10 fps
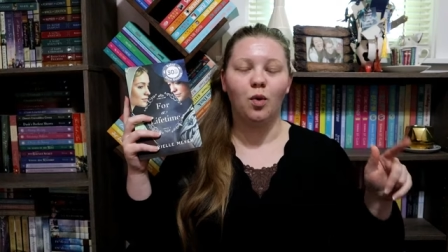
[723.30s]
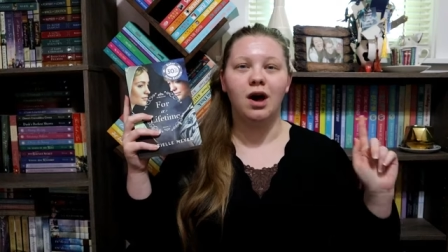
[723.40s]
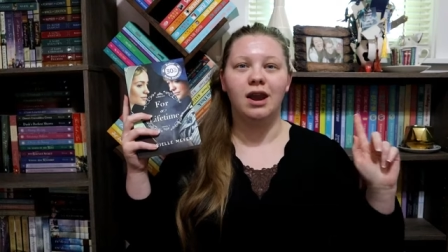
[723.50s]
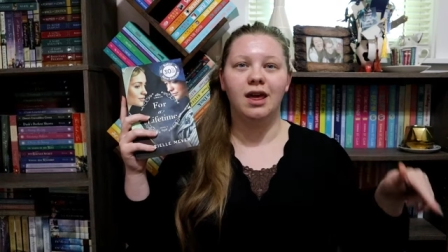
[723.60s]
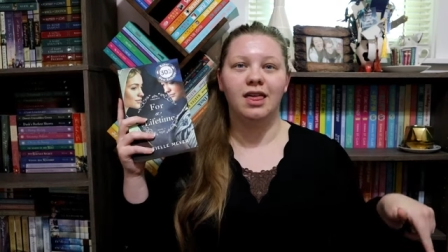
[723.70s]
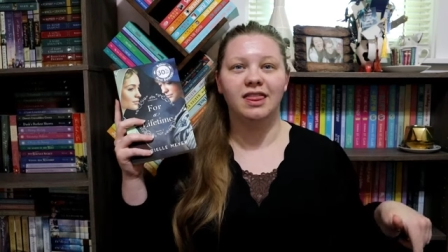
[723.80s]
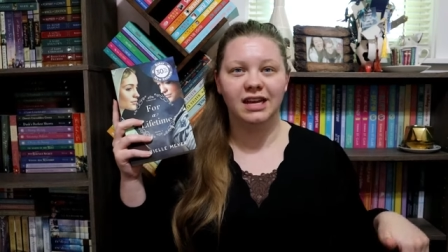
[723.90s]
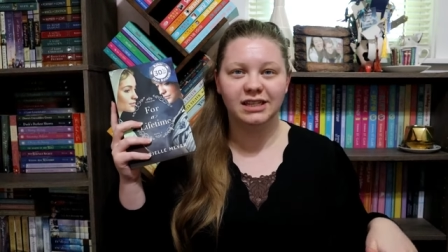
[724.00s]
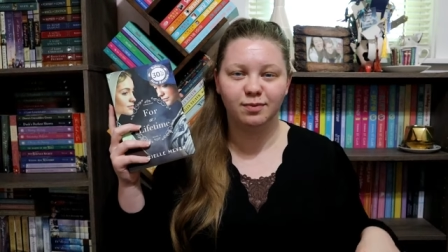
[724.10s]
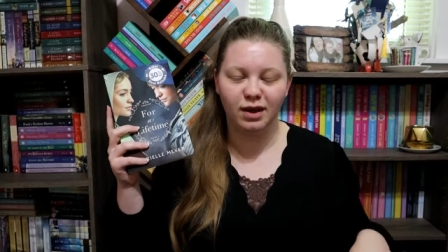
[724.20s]
one
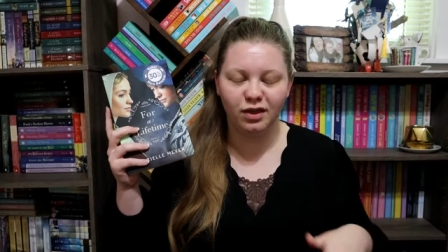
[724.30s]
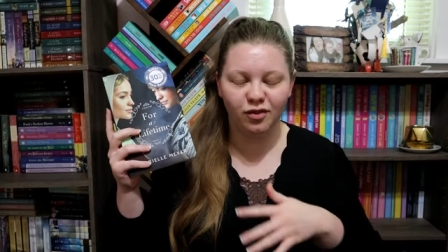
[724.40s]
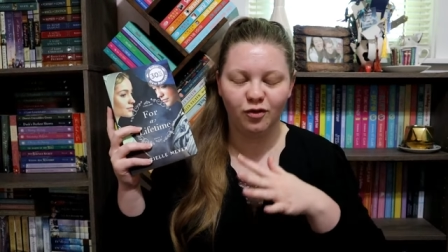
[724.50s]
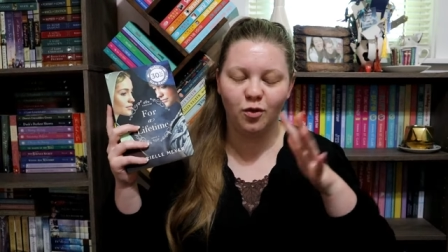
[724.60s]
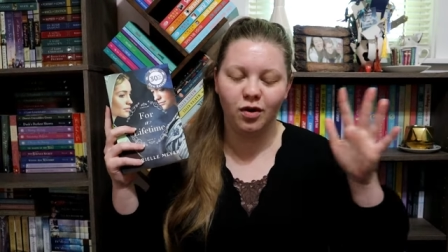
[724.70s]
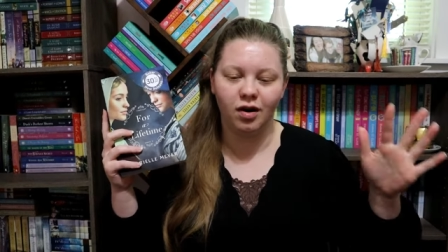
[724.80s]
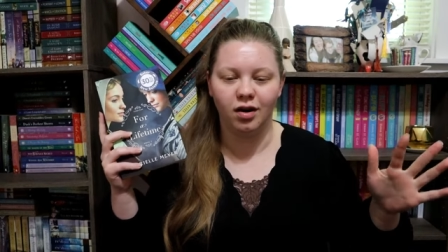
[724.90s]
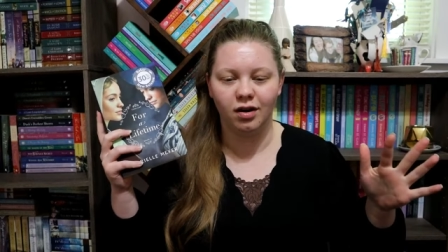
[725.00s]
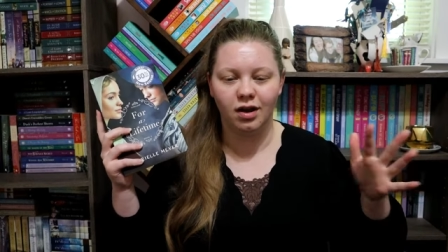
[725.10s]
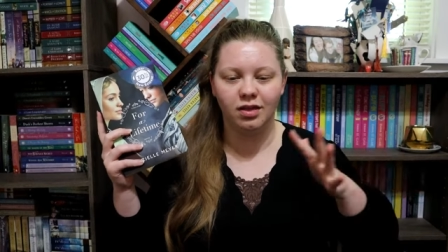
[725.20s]
this month
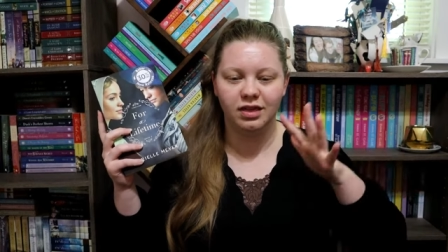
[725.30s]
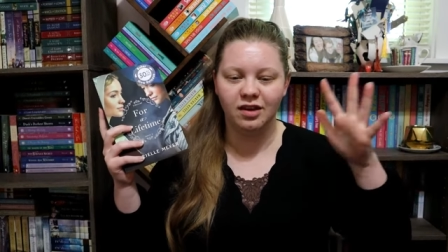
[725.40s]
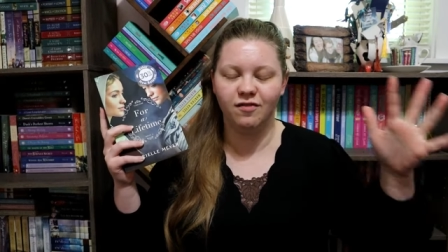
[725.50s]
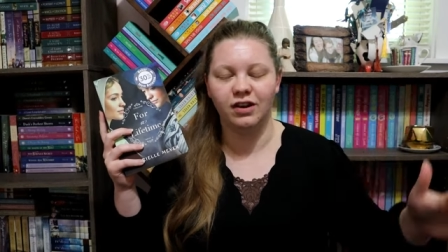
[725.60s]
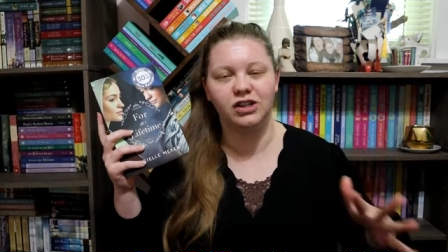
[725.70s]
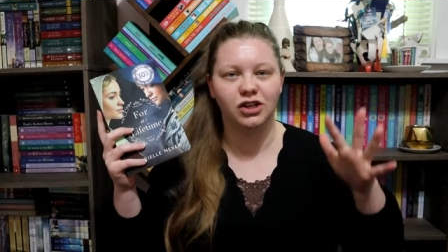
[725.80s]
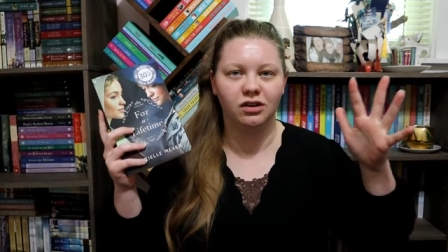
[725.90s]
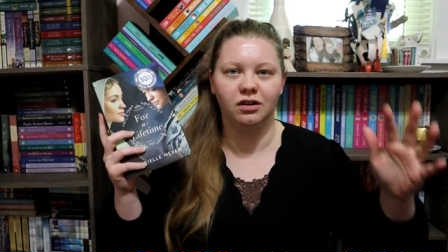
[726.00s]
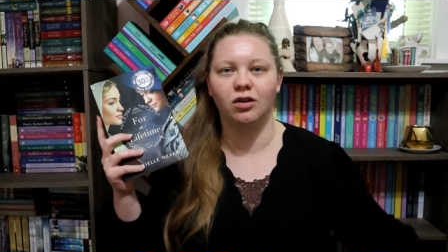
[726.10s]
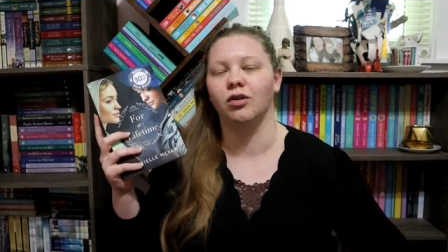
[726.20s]
for the
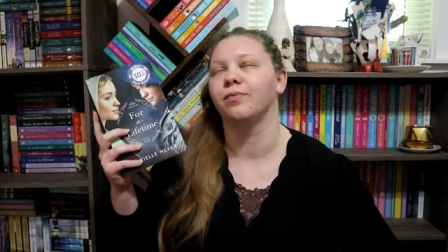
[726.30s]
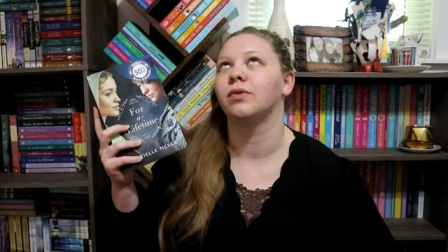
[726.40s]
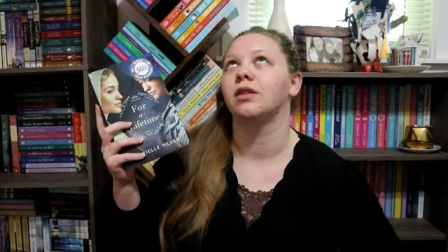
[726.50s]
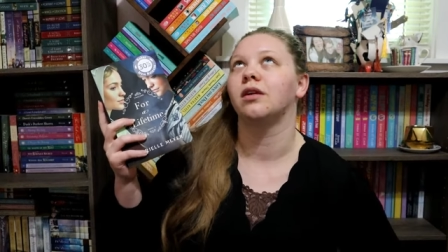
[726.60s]
fiction or